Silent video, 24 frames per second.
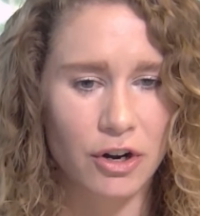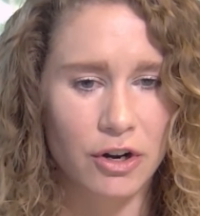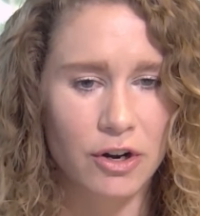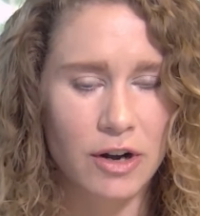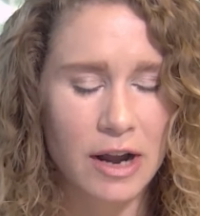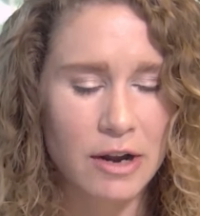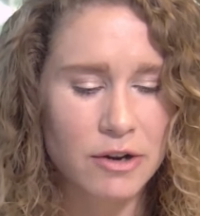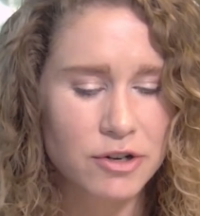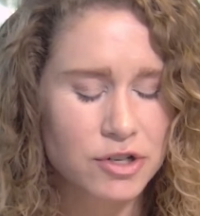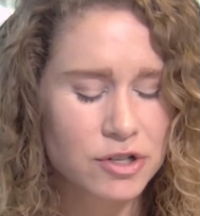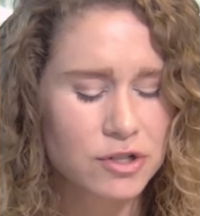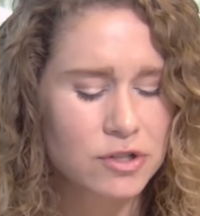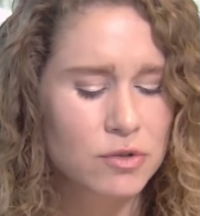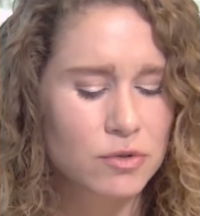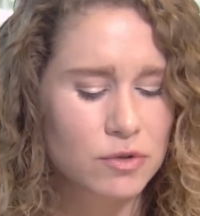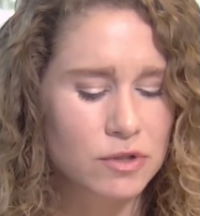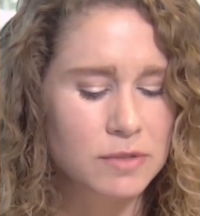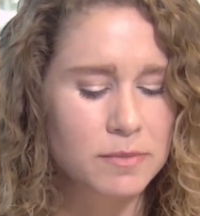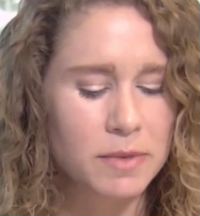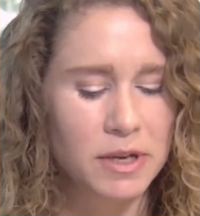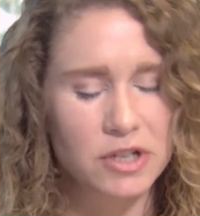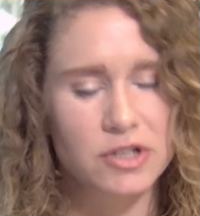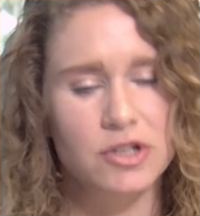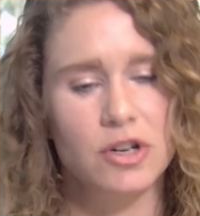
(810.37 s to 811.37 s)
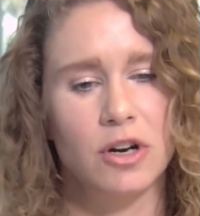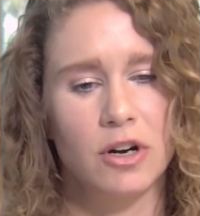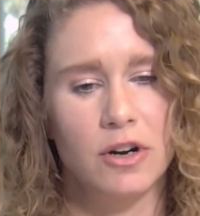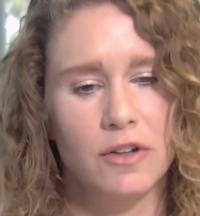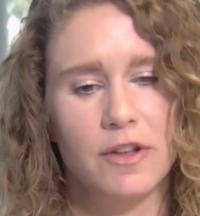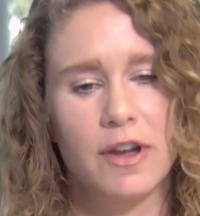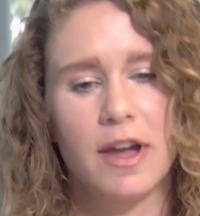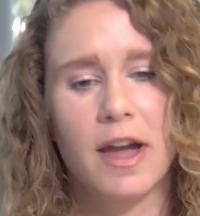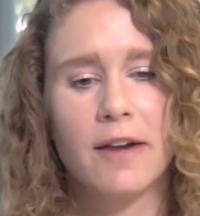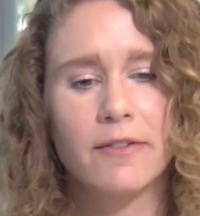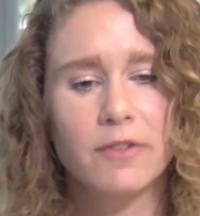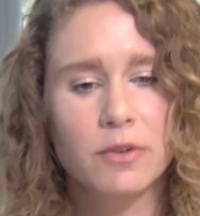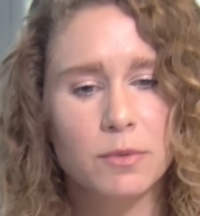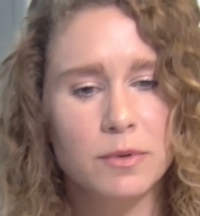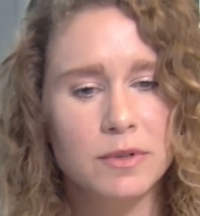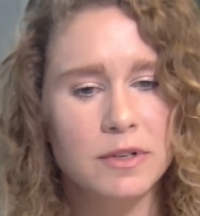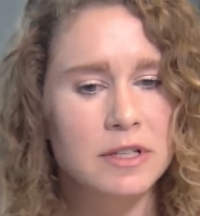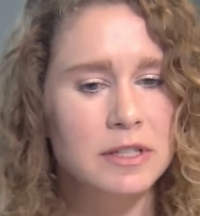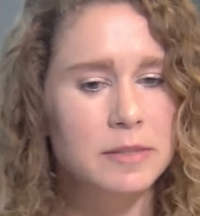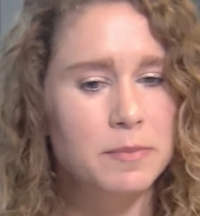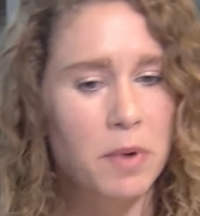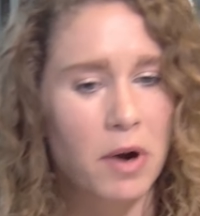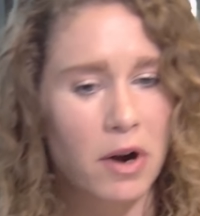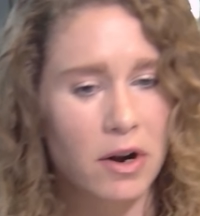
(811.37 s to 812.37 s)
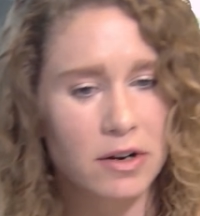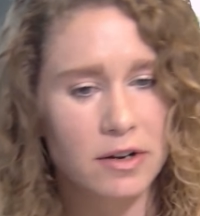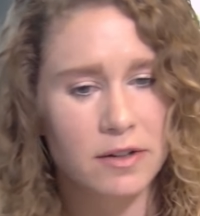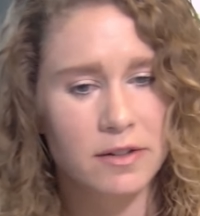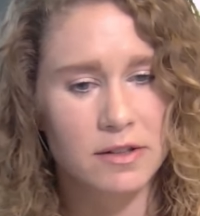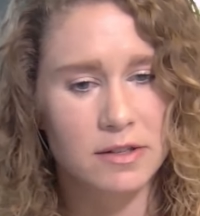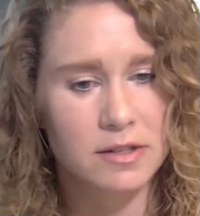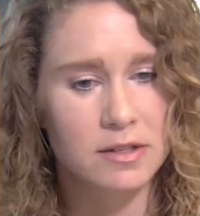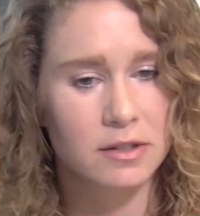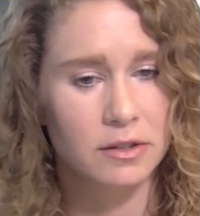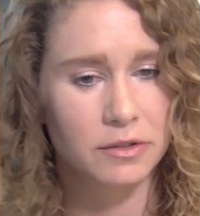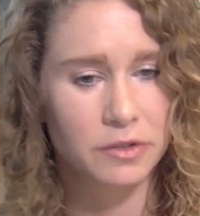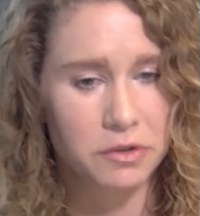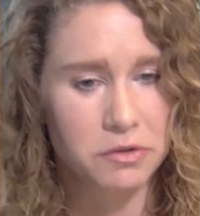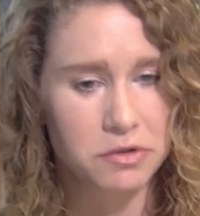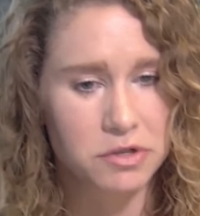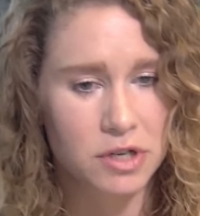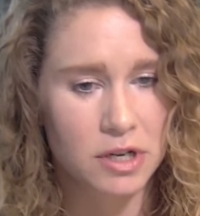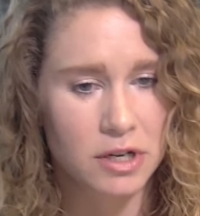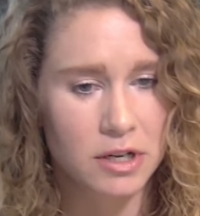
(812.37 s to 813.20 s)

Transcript: should schools make sure that everyone is part of the solution,